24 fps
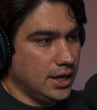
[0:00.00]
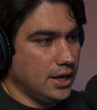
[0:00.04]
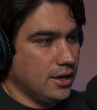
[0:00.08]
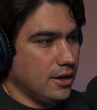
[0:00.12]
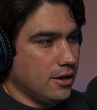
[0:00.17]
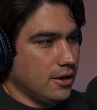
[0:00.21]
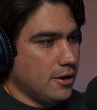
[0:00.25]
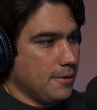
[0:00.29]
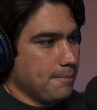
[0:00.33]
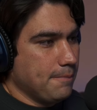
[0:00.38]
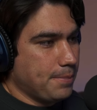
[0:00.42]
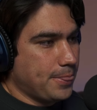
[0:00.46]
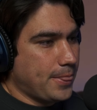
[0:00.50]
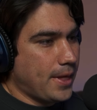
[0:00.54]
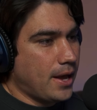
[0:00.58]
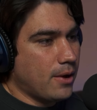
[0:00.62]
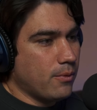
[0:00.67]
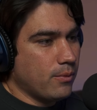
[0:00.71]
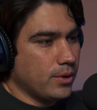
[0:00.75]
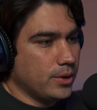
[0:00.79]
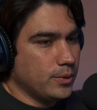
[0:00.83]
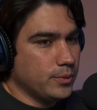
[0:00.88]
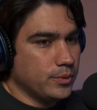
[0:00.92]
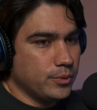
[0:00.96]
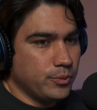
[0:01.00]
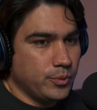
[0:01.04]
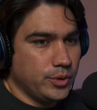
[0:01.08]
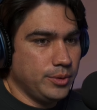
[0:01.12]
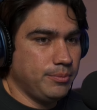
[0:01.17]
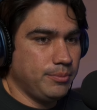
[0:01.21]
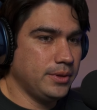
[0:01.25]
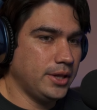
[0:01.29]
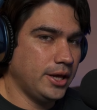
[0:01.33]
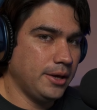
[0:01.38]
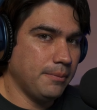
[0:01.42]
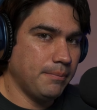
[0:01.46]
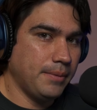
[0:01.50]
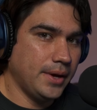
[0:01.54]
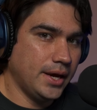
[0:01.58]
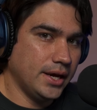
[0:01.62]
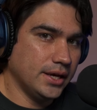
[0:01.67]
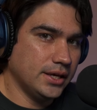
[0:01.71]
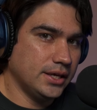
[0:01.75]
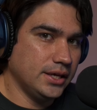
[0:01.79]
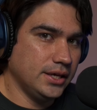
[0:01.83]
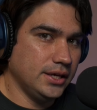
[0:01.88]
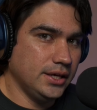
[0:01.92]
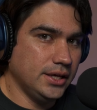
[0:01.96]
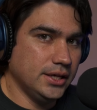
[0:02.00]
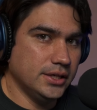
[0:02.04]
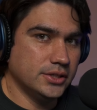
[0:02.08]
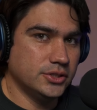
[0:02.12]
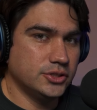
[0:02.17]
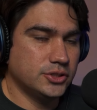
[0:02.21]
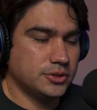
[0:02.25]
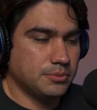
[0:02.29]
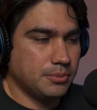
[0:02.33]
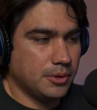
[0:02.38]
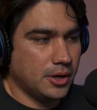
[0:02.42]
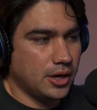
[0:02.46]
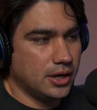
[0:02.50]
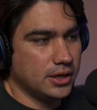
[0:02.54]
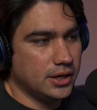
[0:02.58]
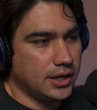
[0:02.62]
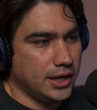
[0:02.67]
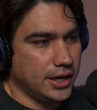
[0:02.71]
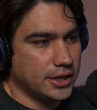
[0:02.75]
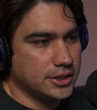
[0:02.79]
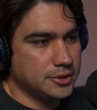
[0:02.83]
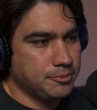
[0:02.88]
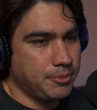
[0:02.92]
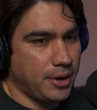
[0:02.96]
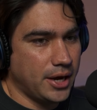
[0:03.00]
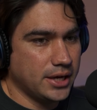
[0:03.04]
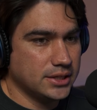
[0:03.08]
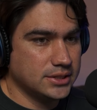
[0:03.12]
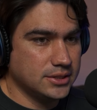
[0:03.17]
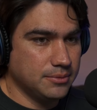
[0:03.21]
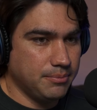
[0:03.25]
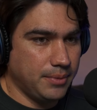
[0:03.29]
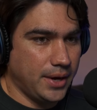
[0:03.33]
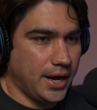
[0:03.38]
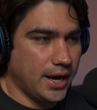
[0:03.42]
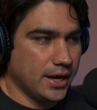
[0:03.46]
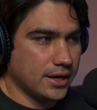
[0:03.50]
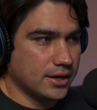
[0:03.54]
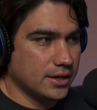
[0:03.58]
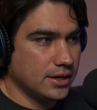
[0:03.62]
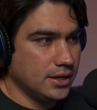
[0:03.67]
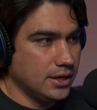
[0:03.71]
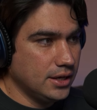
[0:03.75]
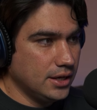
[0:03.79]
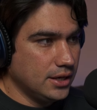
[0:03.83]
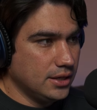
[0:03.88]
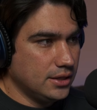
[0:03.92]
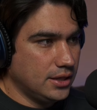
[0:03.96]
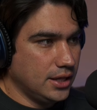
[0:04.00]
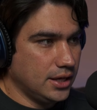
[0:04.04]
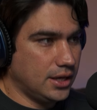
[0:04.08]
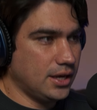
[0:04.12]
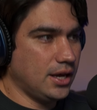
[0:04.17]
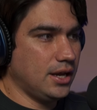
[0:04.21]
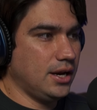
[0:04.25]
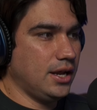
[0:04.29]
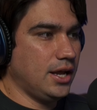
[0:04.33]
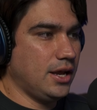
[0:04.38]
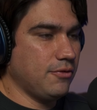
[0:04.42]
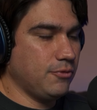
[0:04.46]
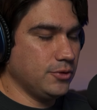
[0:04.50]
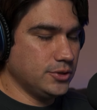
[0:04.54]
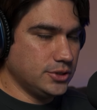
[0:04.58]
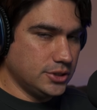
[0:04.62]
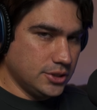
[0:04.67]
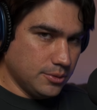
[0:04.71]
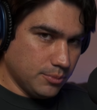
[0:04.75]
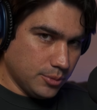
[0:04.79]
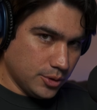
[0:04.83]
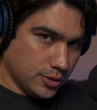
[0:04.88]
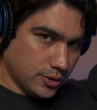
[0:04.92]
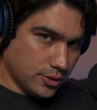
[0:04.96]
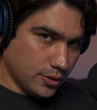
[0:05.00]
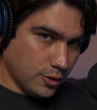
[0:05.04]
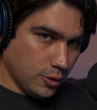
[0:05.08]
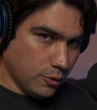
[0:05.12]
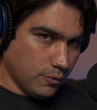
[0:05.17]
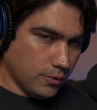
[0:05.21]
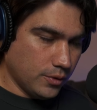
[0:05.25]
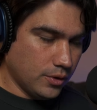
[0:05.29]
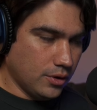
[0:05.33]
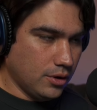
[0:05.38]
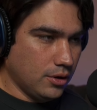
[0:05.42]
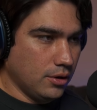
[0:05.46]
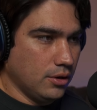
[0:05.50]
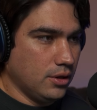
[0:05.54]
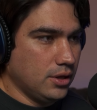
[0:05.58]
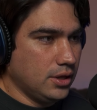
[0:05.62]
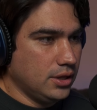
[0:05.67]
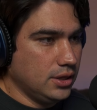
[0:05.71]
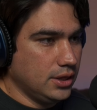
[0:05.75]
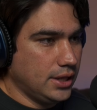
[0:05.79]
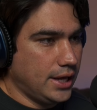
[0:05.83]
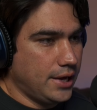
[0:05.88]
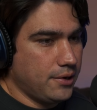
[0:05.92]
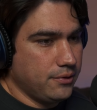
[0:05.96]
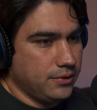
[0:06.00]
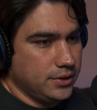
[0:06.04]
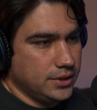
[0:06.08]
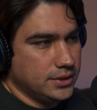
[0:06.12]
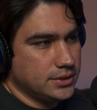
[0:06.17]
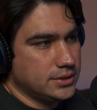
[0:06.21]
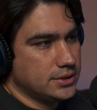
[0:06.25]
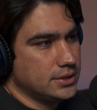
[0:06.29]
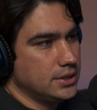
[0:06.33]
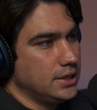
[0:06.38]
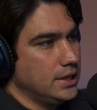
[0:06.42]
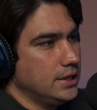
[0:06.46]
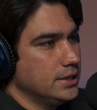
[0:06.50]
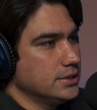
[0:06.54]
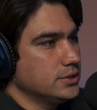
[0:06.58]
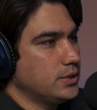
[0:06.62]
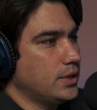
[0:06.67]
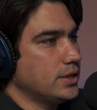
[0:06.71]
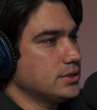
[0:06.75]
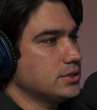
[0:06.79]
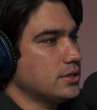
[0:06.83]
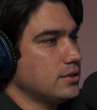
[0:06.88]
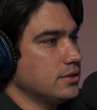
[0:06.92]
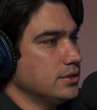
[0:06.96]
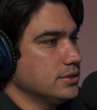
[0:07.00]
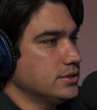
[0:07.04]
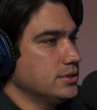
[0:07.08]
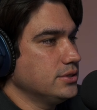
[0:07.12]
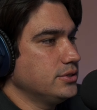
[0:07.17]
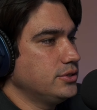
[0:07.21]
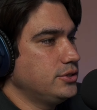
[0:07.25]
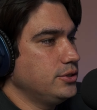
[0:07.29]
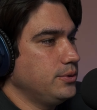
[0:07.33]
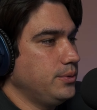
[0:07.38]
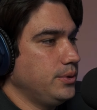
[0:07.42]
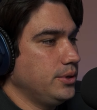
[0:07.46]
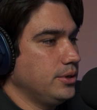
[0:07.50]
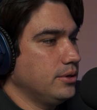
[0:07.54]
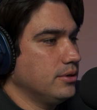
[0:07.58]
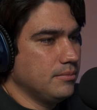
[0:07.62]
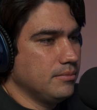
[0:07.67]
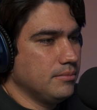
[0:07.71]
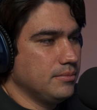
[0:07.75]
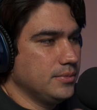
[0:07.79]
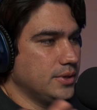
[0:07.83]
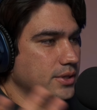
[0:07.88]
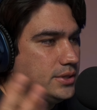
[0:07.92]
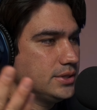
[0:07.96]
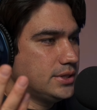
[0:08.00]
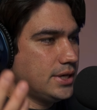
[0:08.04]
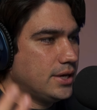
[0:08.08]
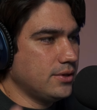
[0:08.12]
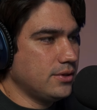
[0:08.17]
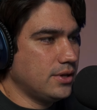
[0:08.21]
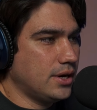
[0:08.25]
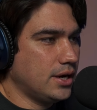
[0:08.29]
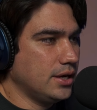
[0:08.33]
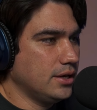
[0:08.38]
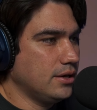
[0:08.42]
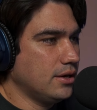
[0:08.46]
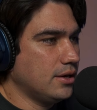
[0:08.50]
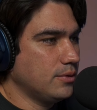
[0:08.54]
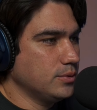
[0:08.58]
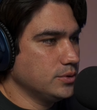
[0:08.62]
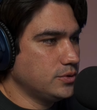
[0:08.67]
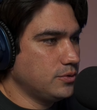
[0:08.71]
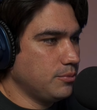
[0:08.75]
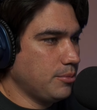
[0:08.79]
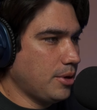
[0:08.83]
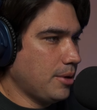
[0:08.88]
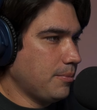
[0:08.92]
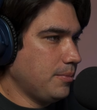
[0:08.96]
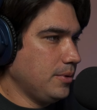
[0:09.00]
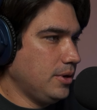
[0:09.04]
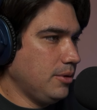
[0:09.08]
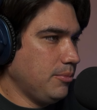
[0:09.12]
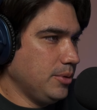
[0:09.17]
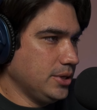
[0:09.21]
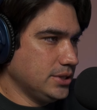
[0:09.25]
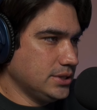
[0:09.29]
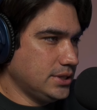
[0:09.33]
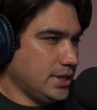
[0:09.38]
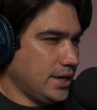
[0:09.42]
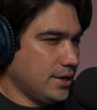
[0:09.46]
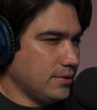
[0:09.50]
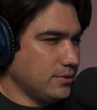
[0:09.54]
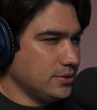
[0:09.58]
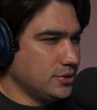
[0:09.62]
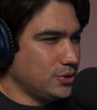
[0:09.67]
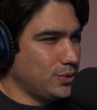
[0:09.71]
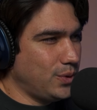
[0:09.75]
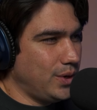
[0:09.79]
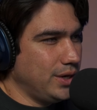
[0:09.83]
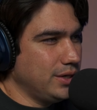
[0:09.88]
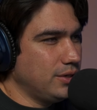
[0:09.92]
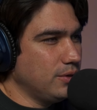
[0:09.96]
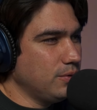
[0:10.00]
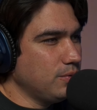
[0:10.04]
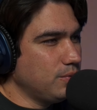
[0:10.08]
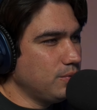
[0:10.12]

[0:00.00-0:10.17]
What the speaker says: That way when we play back each podcast back to back, they kind of have a similar overall loudness. So that's all this is doing. The sound that I got was from Epidemic Sound, so I don't